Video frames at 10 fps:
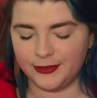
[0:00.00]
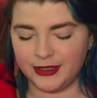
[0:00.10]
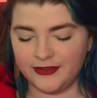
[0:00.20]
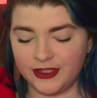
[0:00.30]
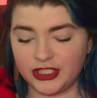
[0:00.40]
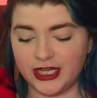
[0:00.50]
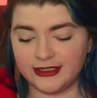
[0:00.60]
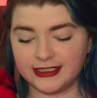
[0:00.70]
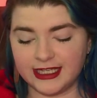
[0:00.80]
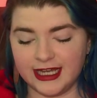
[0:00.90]
But the
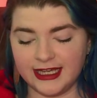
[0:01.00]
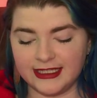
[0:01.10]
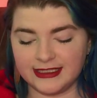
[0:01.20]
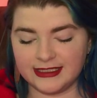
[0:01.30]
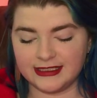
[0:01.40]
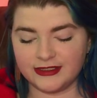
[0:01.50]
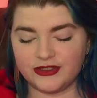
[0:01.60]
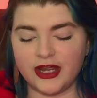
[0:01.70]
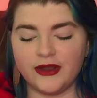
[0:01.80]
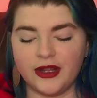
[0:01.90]
child's cries
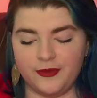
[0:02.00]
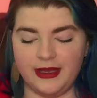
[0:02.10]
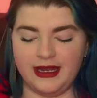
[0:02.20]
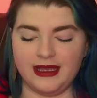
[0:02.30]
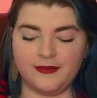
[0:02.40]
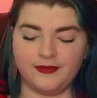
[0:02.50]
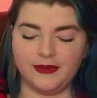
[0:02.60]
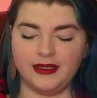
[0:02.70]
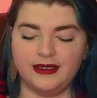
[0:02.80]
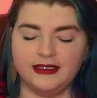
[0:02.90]
drown out Mary.
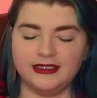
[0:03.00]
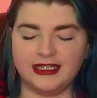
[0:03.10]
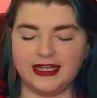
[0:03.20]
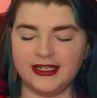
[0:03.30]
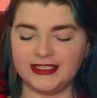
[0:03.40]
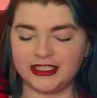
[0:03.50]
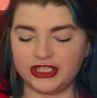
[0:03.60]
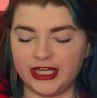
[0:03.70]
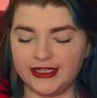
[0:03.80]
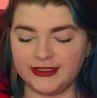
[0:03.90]
The Christ
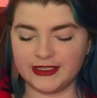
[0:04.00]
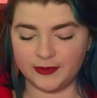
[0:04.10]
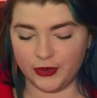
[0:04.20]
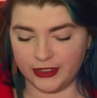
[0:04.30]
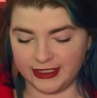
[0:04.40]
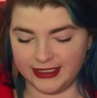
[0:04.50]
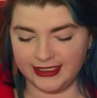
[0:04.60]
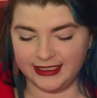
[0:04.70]
child is born.